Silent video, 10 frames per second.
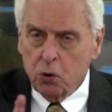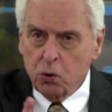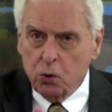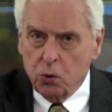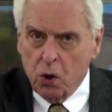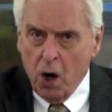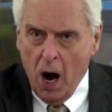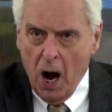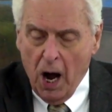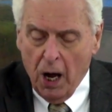to
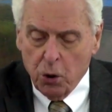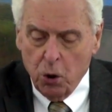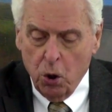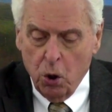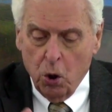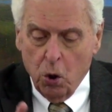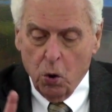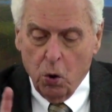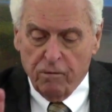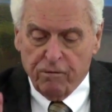God
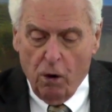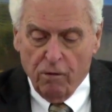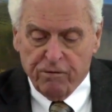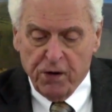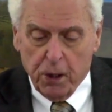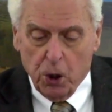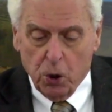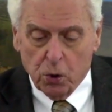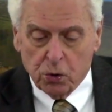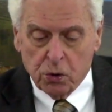who
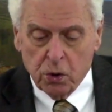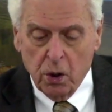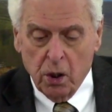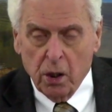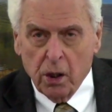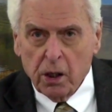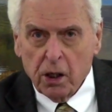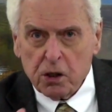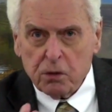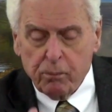fulfills
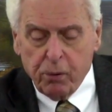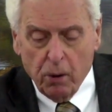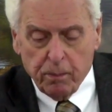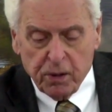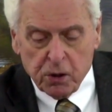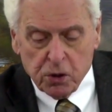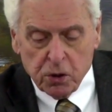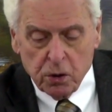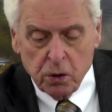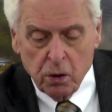his
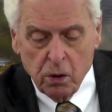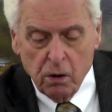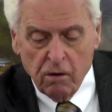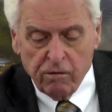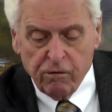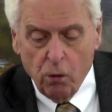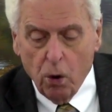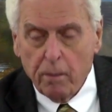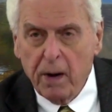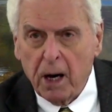purpose
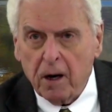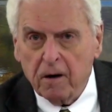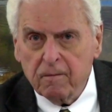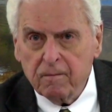for me.